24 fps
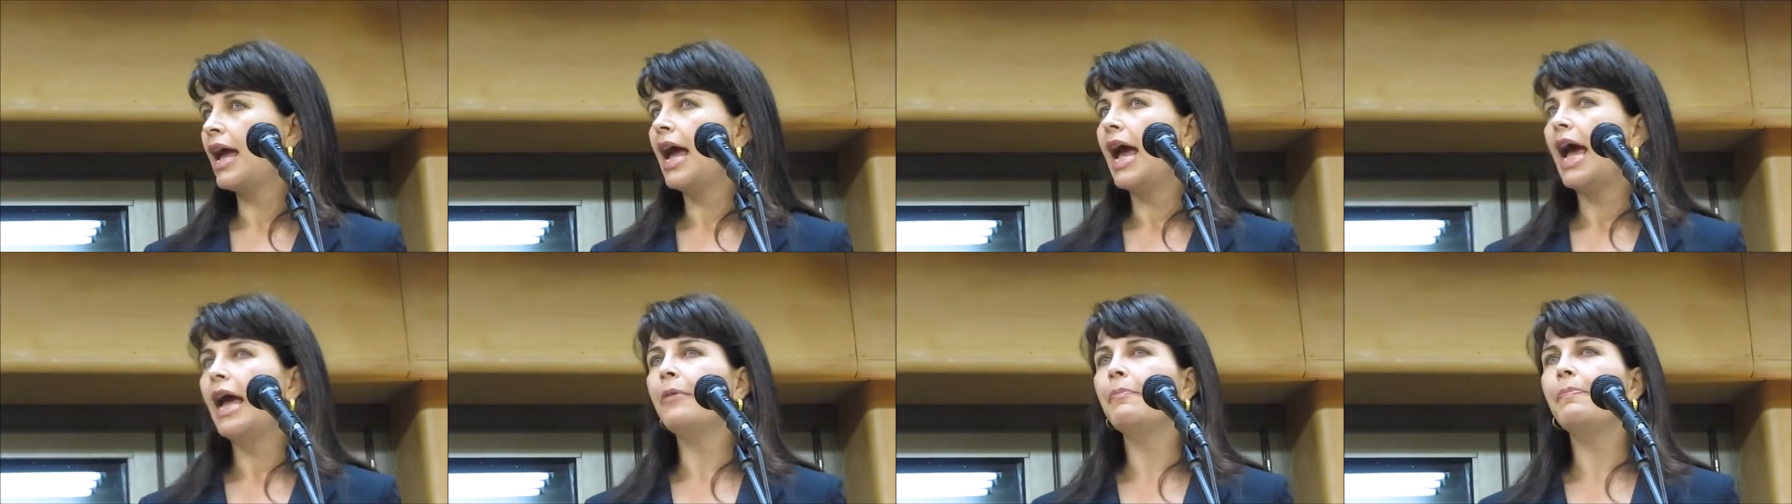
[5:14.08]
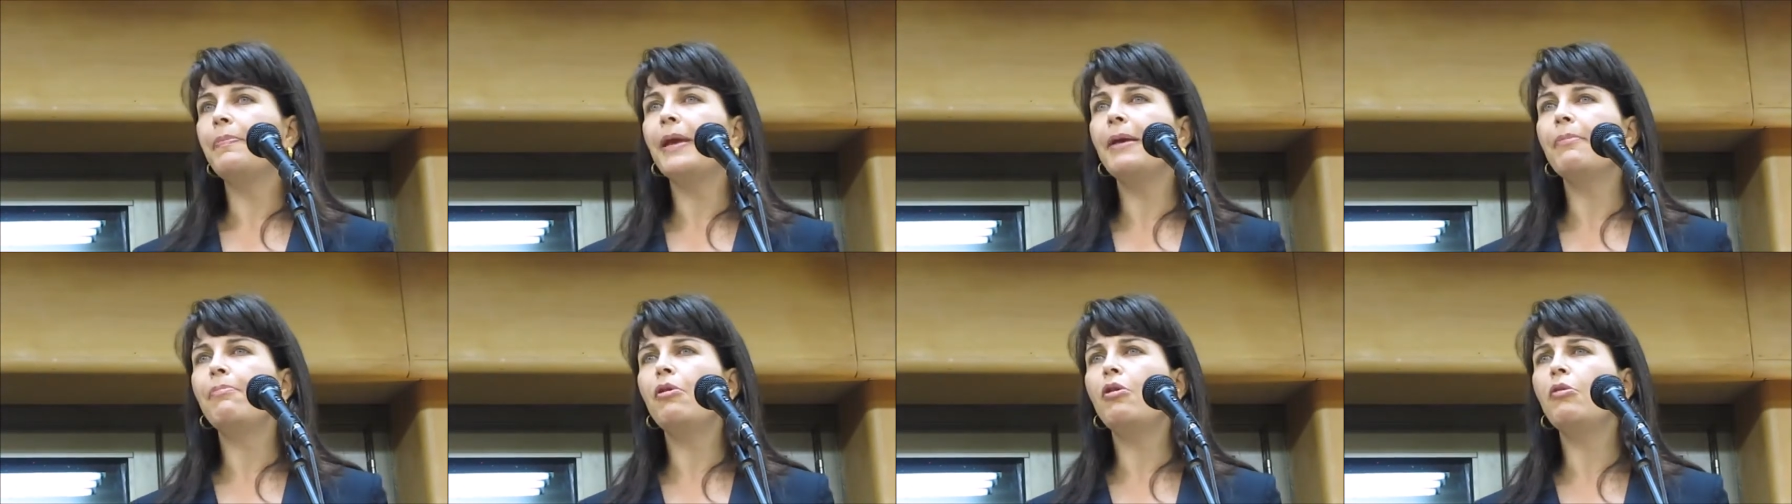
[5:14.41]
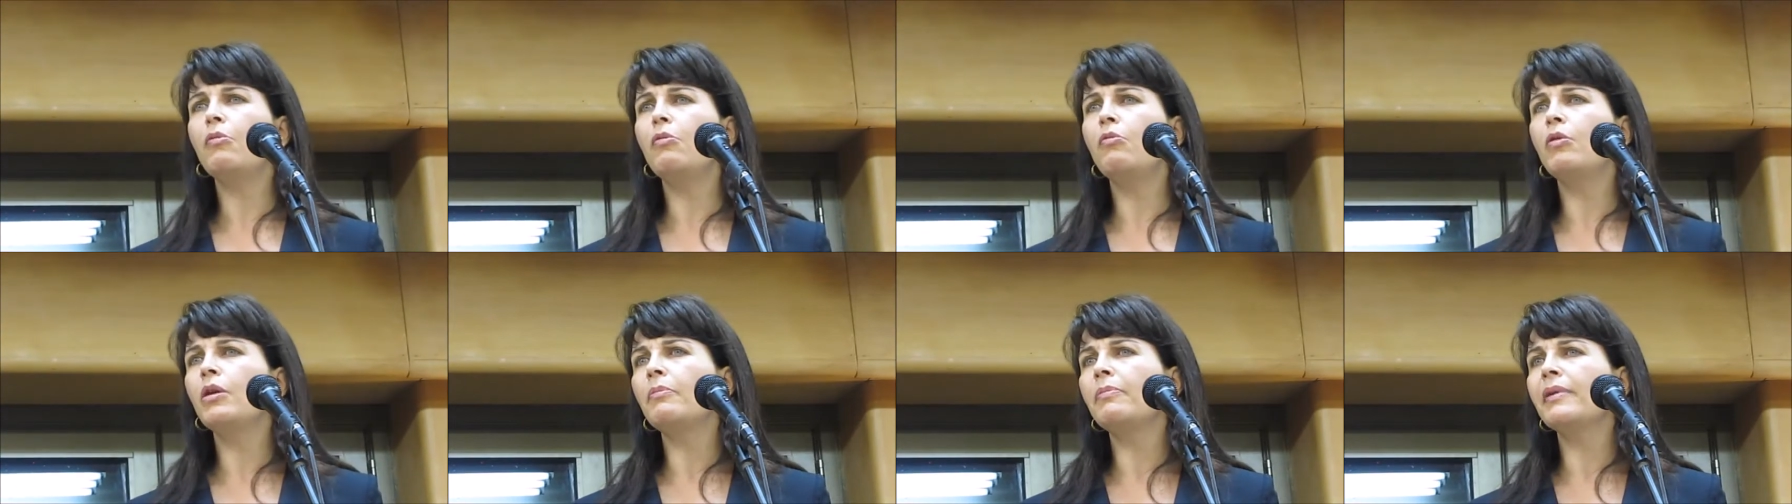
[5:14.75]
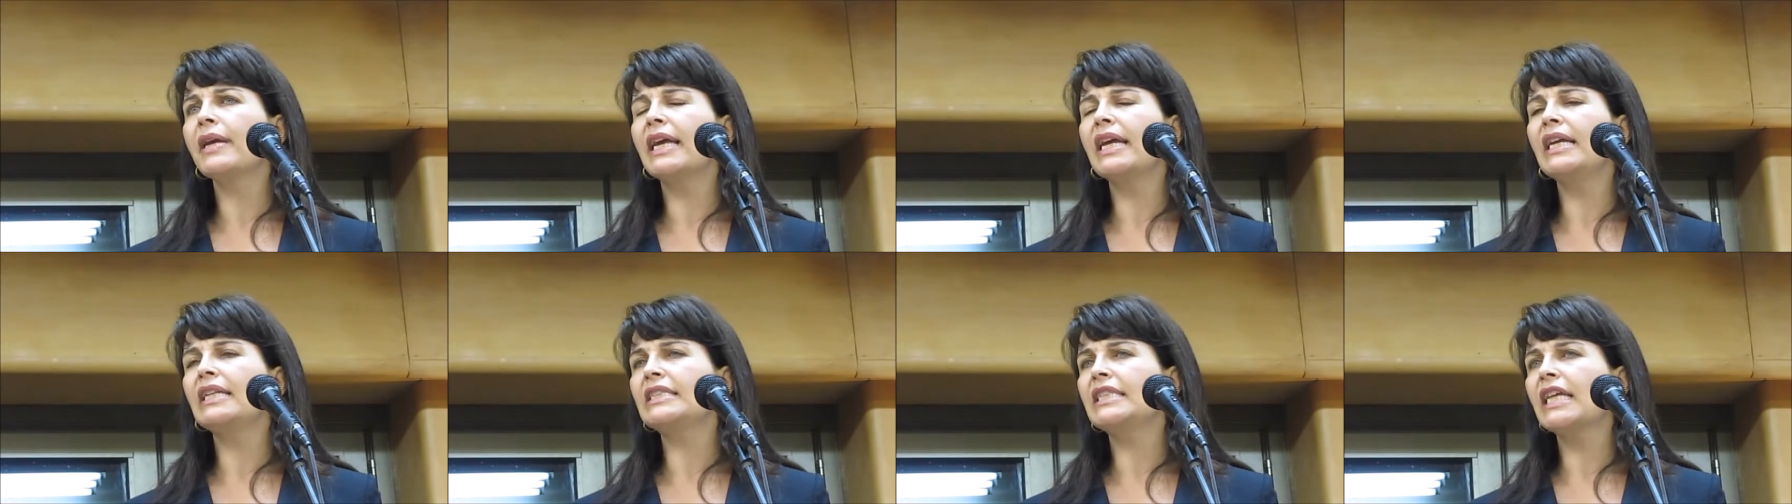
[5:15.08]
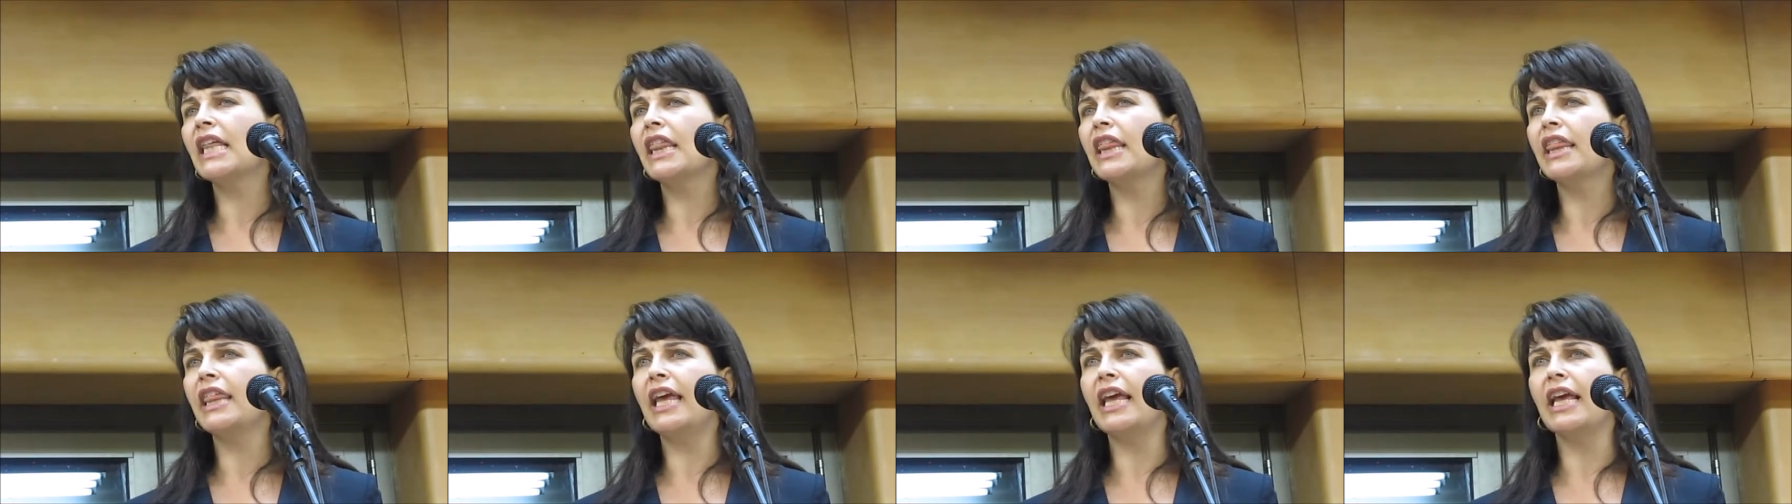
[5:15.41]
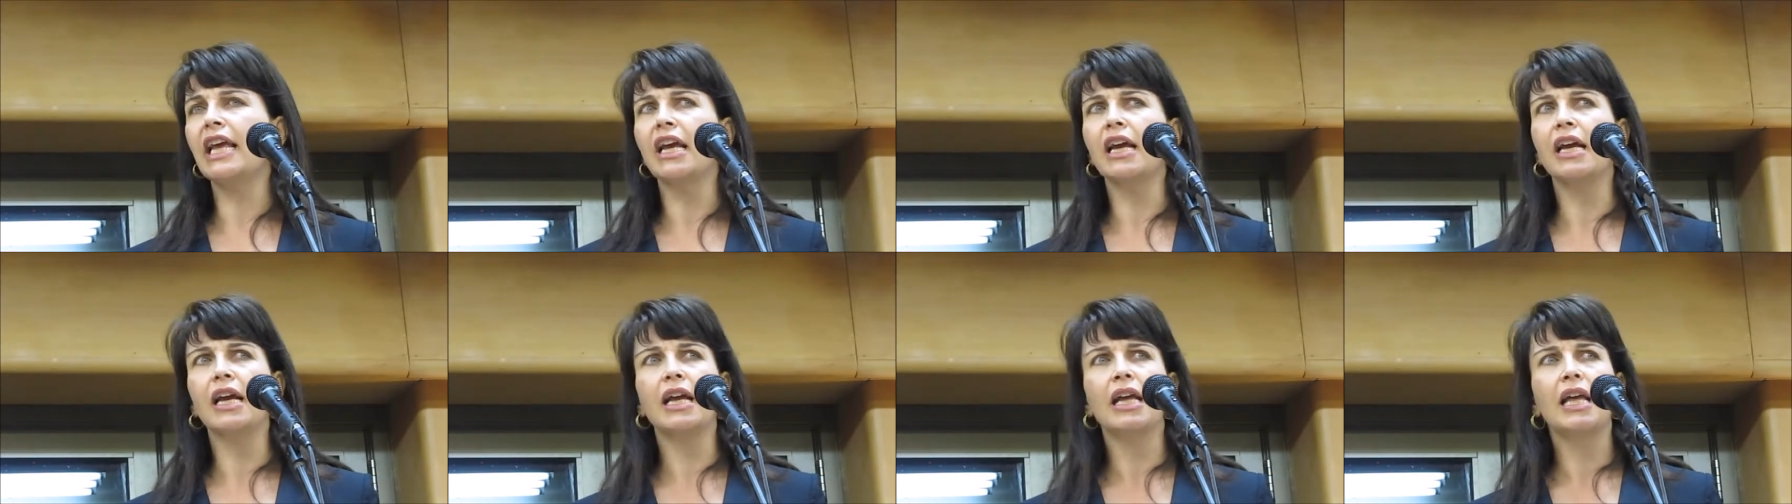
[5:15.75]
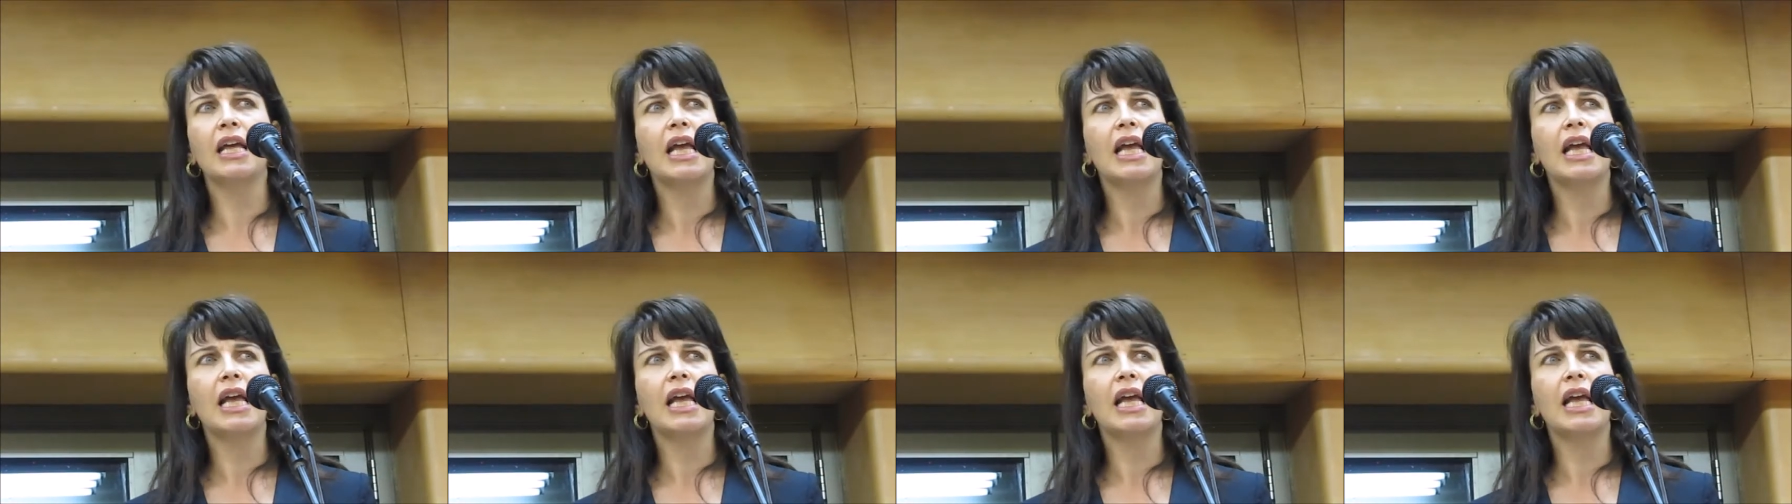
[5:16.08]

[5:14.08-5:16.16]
And people will begin to think,